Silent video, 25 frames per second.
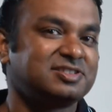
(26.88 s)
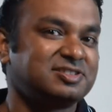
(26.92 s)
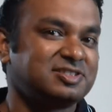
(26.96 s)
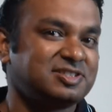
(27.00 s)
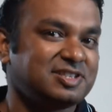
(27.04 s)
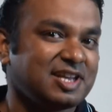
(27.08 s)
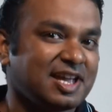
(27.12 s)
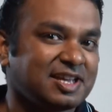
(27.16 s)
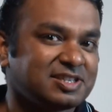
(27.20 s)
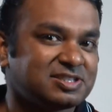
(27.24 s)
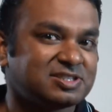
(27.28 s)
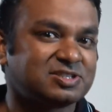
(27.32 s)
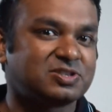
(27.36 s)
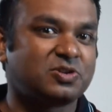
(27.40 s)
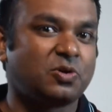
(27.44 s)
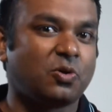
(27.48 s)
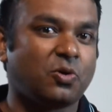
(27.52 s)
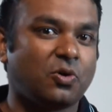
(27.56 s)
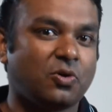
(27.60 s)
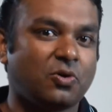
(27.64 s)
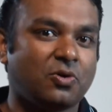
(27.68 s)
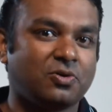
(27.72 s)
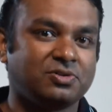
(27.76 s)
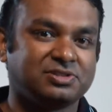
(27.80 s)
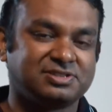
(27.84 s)
test
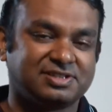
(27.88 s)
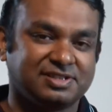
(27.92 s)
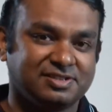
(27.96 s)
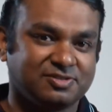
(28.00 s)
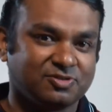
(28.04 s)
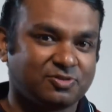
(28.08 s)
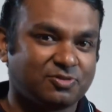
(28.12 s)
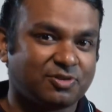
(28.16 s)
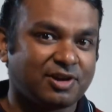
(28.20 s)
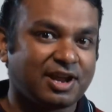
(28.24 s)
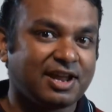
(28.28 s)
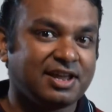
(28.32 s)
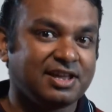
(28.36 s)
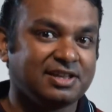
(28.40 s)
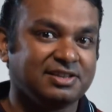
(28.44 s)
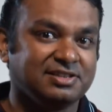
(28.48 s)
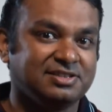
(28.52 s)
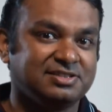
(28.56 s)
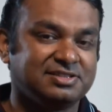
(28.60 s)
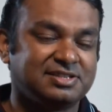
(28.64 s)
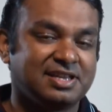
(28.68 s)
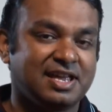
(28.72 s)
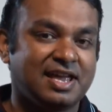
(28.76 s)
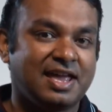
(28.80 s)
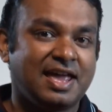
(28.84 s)
scores and
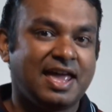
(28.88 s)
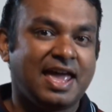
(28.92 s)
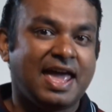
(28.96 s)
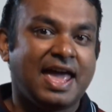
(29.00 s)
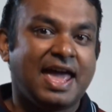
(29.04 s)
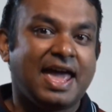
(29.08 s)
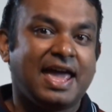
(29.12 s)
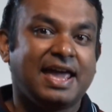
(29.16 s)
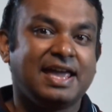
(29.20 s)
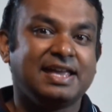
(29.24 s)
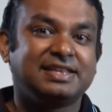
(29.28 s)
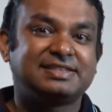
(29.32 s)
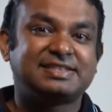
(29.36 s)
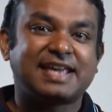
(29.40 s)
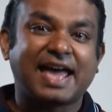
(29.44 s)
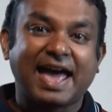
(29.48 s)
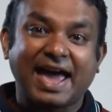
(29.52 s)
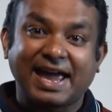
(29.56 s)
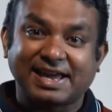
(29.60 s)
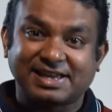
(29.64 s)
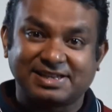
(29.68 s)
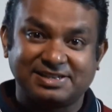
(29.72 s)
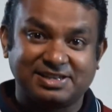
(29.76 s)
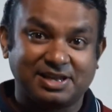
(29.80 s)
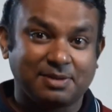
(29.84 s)
grades. It's
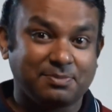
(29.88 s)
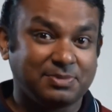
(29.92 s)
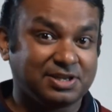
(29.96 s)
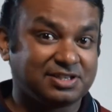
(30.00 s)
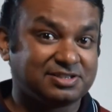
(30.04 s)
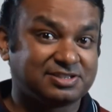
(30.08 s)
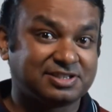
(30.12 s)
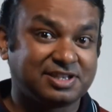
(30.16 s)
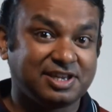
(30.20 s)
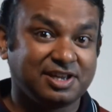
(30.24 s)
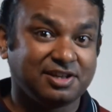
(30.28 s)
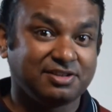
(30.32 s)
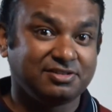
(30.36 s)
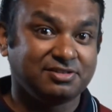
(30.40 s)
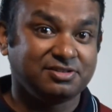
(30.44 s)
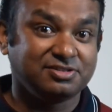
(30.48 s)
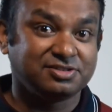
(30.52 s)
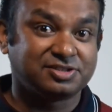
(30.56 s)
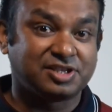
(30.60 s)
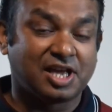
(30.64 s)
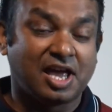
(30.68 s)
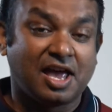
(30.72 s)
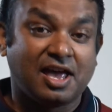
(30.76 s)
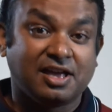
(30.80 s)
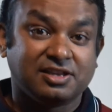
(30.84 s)
academic skills,
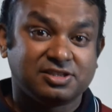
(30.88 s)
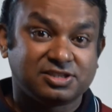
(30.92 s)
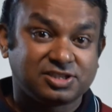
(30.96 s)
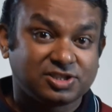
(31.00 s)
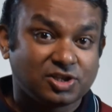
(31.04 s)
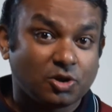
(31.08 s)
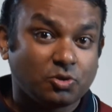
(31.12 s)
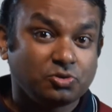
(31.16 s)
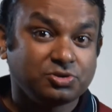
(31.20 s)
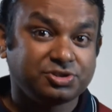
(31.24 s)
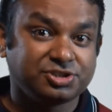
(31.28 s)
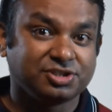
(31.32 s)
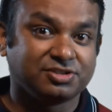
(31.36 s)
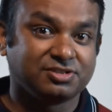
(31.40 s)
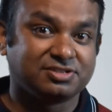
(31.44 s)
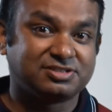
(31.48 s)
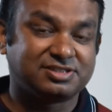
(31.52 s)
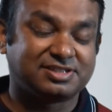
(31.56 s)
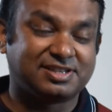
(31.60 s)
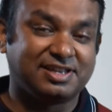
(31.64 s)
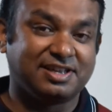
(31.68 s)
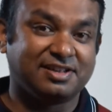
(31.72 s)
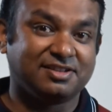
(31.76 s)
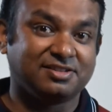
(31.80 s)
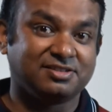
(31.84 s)
social
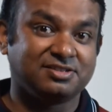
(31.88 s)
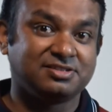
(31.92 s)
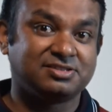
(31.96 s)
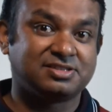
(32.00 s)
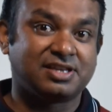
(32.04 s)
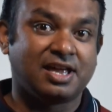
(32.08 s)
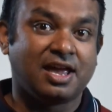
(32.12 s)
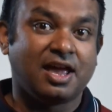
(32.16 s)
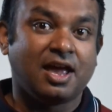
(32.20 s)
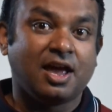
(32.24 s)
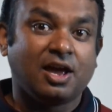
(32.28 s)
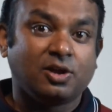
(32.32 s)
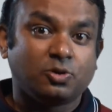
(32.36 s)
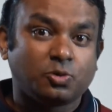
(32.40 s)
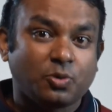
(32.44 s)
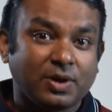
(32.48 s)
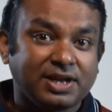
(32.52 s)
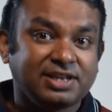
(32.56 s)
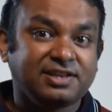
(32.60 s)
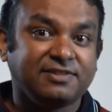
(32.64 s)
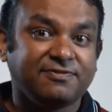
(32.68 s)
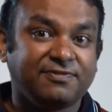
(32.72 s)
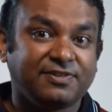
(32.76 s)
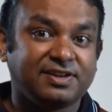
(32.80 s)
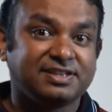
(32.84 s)
skills,
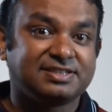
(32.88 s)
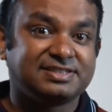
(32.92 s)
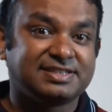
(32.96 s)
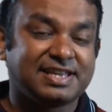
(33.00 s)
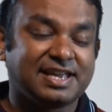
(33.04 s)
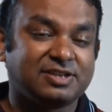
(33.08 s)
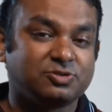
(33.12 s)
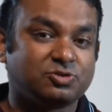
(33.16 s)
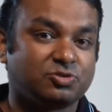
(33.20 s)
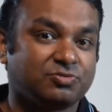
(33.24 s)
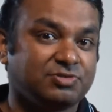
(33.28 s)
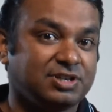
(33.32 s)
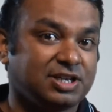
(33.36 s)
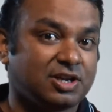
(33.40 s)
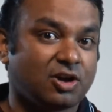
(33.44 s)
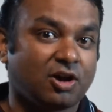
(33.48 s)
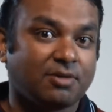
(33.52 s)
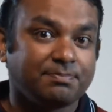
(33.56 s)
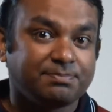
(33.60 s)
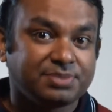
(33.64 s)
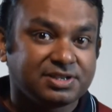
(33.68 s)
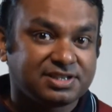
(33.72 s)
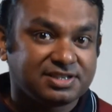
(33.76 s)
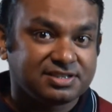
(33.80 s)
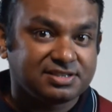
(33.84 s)
21st century
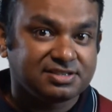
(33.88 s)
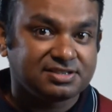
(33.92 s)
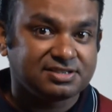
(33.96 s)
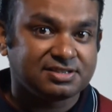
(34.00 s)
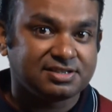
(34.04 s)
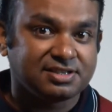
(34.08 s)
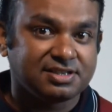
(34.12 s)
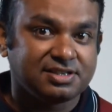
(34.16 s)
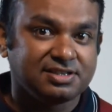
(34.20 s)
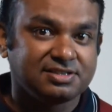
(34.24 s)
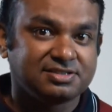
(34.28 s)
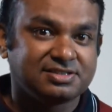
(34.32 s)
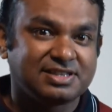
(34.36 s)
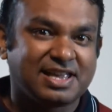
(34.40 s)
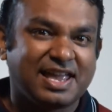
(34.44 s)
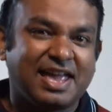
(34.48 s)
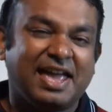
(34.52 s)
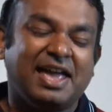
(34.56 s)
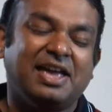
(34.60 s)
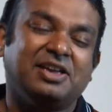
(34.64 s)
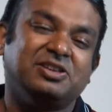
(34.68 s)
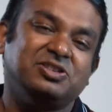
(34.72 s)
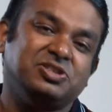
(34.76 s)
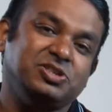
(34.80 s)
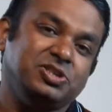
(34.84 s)
competencies,
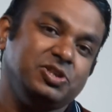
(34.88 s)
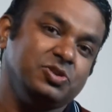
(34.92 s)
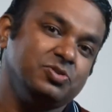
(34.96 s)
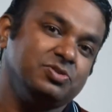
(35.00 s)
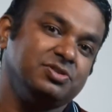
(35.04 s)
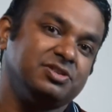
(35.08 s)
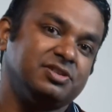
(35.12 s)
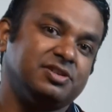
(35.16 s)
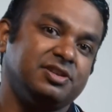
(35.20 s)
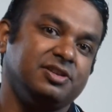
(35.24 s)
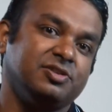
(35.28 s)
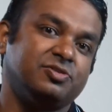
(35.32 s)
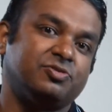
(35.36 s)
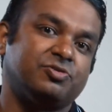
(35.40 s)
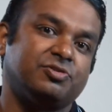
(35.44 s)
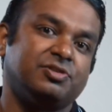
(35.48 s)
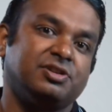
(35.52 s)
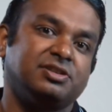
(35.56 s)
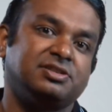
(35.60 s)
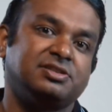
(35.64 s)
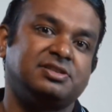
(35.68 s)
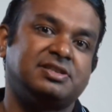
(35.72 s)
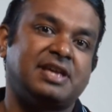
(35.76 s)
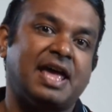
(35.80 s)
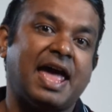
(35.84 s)
student
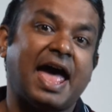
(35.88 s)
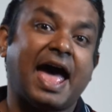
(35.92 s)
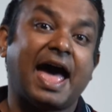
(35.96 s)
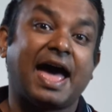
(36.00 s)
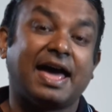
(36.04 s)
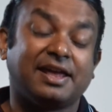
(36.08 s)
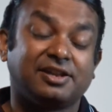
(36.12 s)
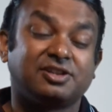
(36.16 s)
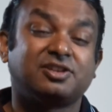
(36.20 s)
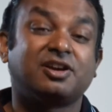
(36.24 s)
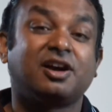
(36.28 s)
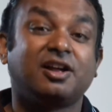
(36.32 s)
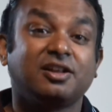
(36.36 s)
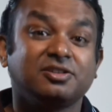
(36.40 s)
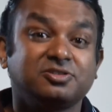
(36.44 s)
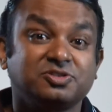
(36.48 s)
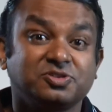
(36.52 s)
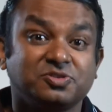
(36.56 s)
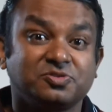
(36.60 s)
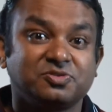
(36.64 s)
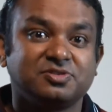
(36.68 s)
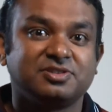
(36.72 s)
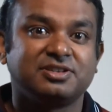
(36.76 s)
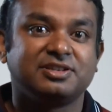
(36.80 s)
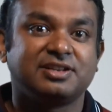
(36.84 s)
interests, and
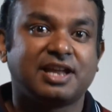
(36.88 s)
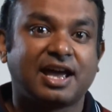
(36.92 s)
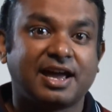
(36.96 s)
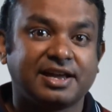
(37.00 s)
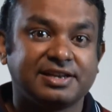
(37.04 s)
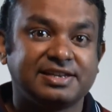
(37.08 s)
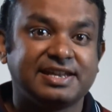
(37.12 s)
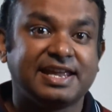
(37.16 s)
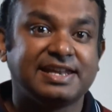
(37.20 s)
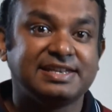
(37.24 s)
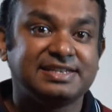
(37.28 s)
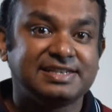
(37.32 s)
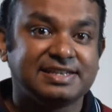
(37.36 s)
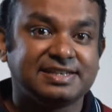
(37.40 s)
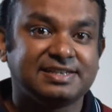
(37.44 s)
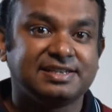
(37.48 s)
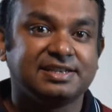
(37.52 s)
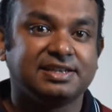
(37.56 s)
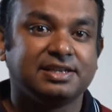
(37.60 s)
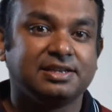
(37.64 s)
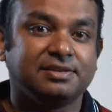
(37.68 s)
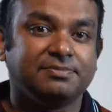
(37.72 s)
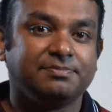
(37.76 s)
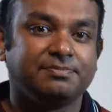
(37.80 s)
cultural identity.